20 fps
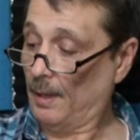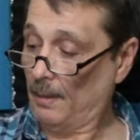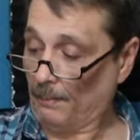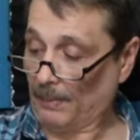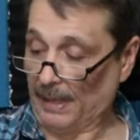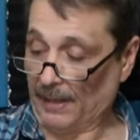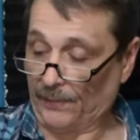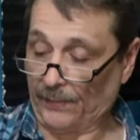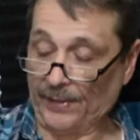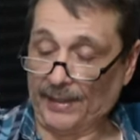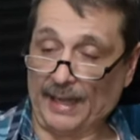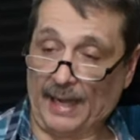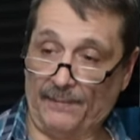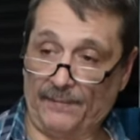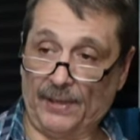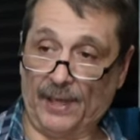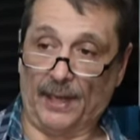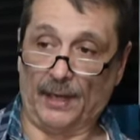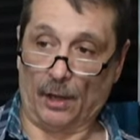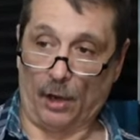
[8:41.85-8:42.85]
But I think I've
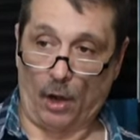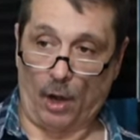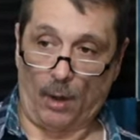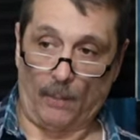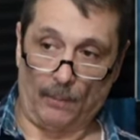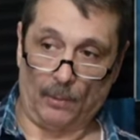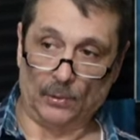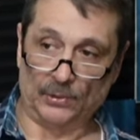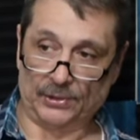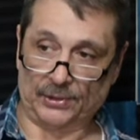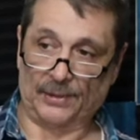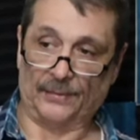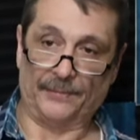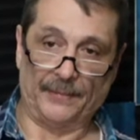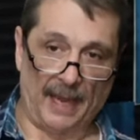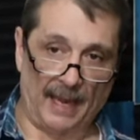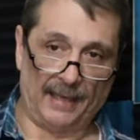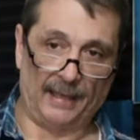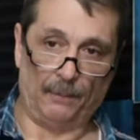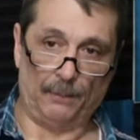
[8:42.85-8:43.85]
got it almost
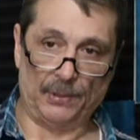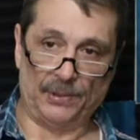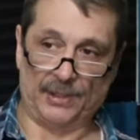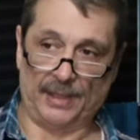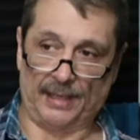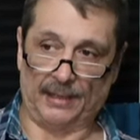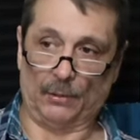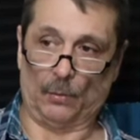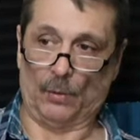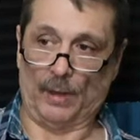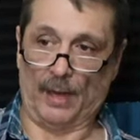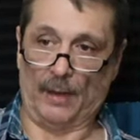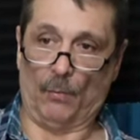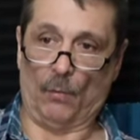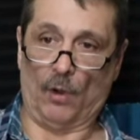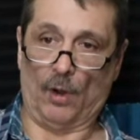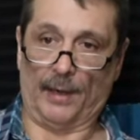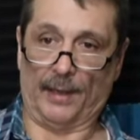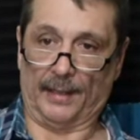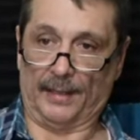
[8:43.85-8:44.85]
90% the way I
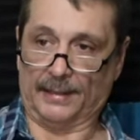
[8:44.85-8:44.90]
want it.